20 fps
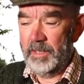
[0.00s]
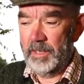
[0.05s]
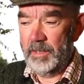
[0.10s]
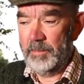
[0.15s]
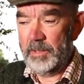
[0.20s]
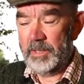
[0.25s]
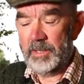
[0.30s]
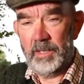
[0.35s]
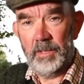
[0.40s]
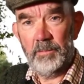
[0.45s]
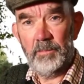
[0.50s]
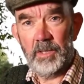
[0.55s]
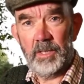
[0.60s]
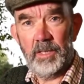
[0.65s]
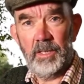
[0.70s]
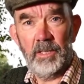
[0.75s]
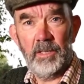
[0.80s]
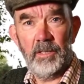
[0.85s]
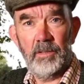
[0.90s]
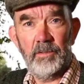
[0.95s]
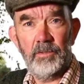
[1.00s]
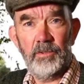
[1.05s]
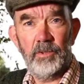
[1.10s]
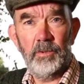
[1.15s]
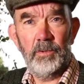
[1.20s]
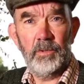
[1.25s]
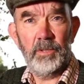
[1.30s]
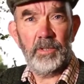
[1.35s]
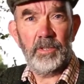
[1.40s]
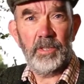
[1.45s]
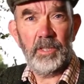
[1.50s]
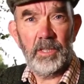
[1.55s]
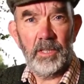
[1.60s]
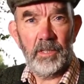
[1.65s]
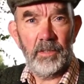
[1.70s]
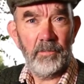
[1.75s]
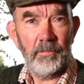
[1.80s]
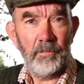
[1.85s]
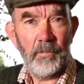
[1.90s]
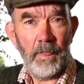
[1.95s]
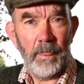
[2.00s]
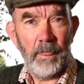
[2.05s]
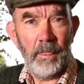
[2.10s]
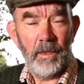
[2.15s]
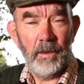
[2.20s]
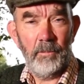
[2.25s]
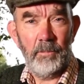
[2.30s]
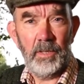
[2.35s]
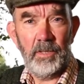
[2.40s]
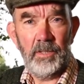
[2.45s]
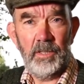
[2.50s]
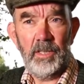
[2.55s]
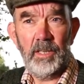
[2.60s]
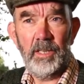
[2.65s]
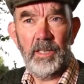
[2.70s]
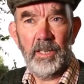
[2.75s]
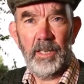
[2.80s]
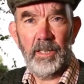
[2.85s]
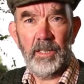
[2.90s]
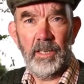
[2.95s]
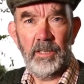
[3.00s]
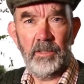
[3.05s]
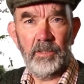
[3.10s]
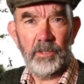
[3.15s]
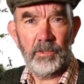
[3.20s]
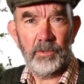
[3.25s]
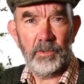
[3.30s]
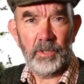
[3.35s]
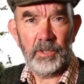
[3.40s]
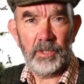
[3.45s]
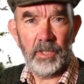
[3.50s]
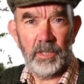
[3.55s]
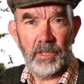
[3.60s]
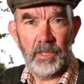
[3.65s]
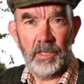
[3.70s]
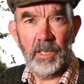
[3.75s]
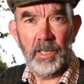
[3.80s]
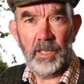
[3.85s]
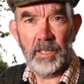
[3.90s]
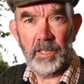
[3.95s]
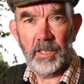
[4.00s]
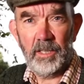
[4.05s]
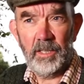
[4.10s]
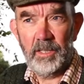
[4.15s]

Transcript: a bit gimmicky and touristy and a bit diddly-eye Irish, which I didn't like.